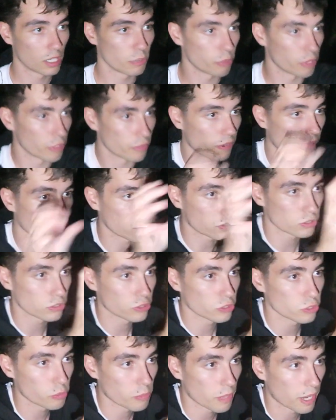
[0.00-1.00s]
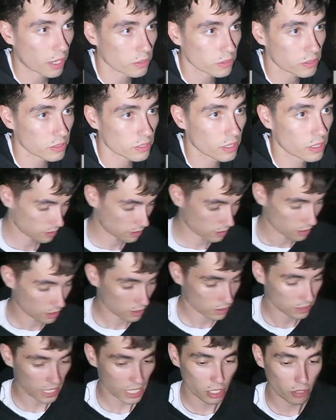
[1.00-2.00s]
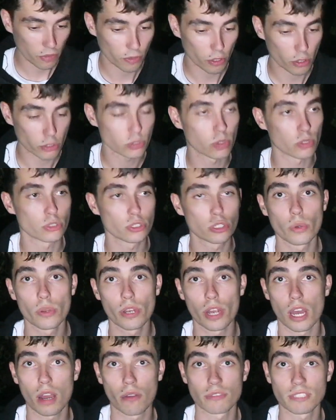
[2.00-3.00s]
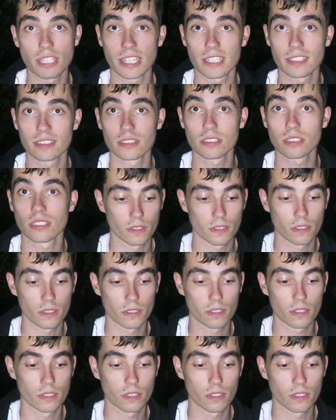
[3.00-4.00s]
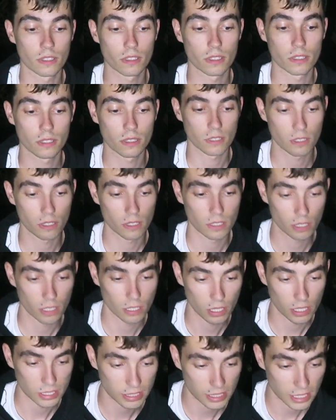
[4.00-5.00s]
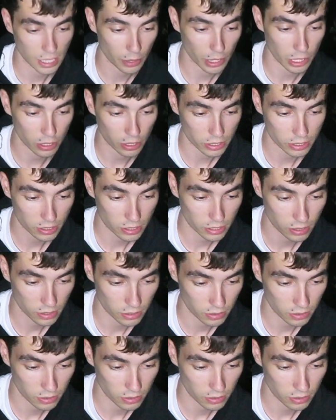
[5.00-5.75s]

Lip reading: but if I was to zoom out, take a photo at 2.5 seconds, let's see how it looks.